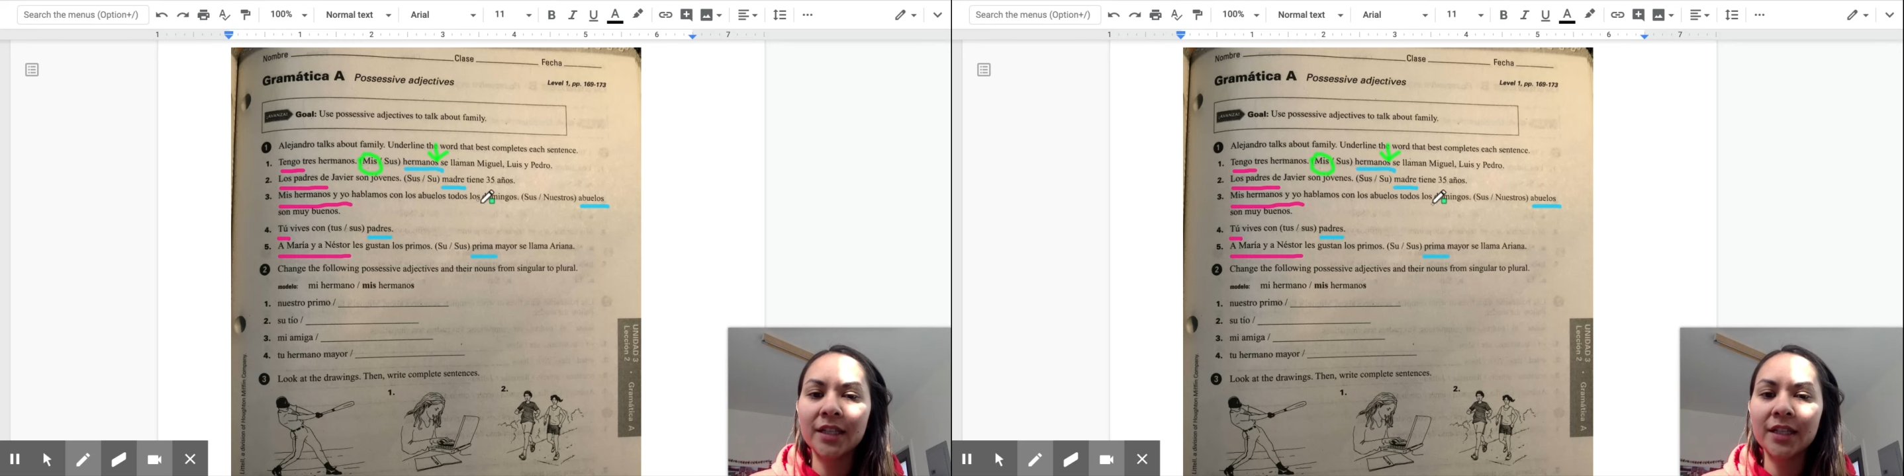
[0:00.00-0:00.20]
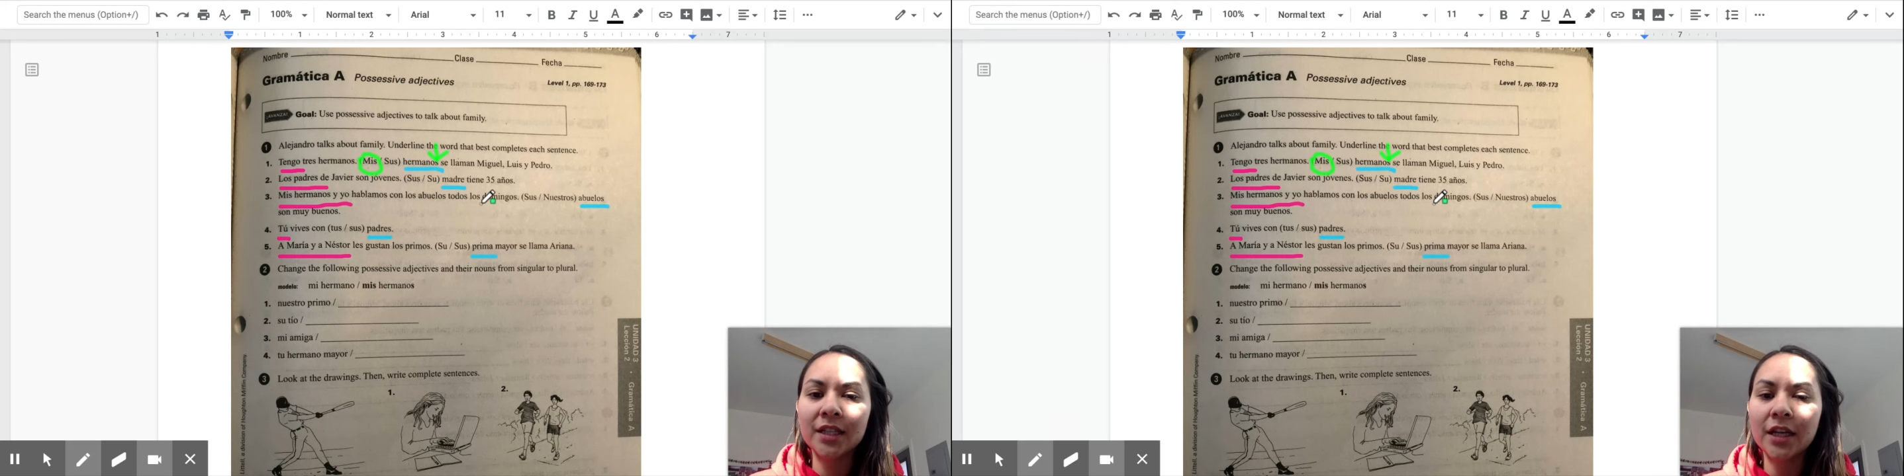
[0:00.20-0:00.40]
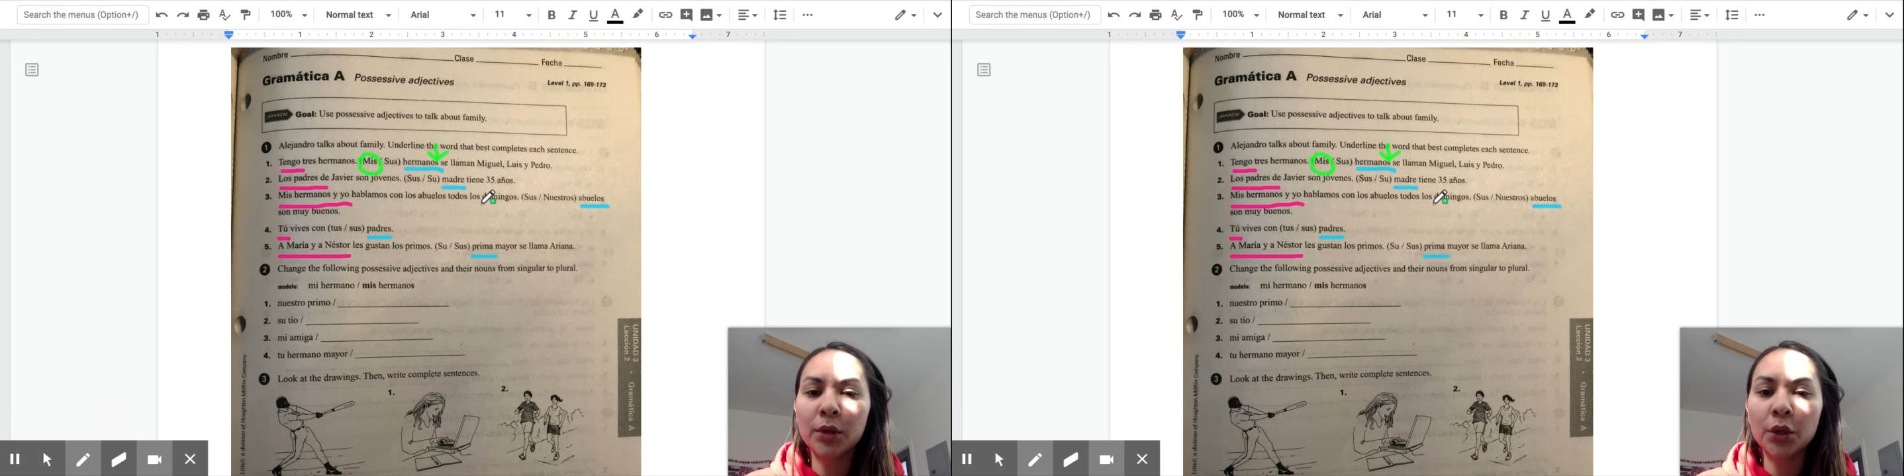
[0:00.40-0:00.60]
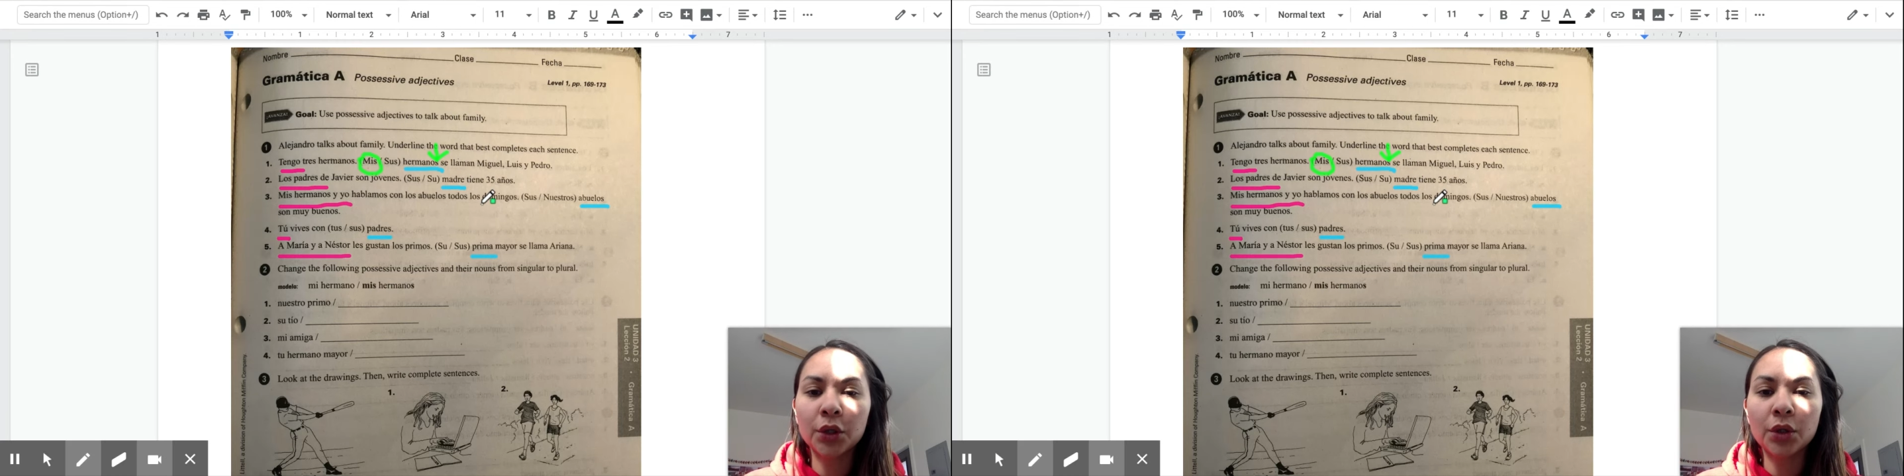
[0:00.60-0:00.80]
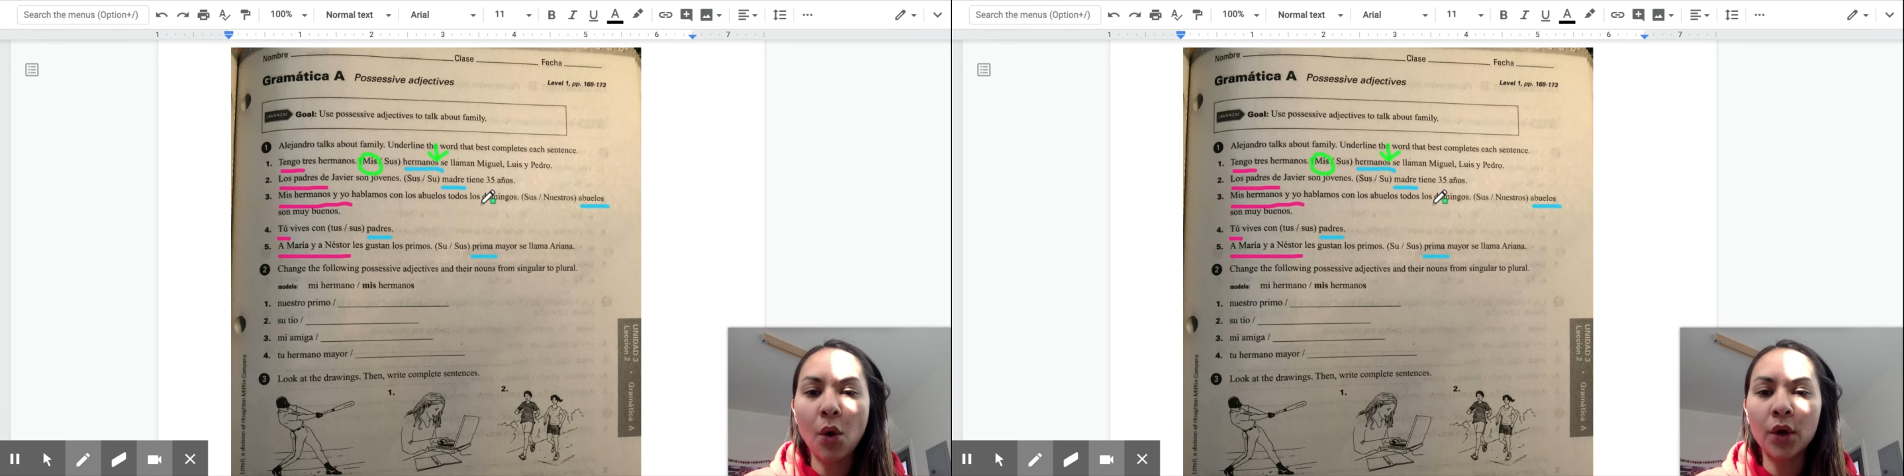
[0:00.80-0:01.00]
plural
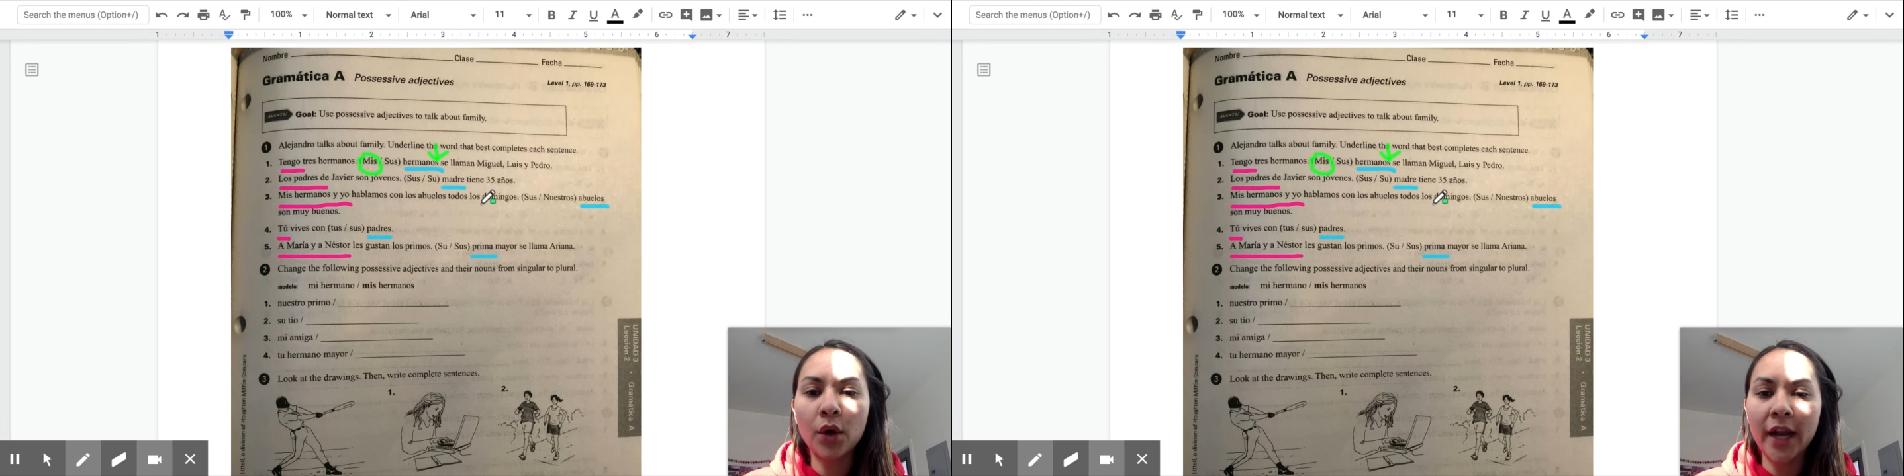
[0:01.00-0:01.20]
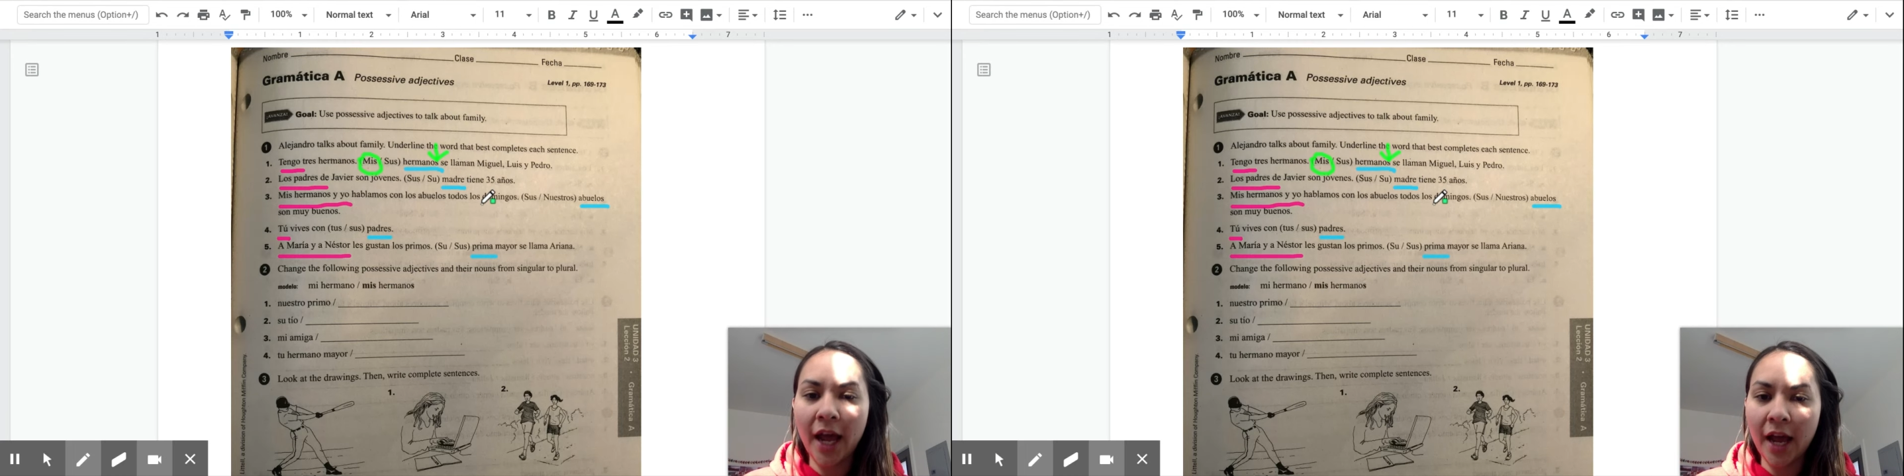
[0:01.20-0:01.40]
or not.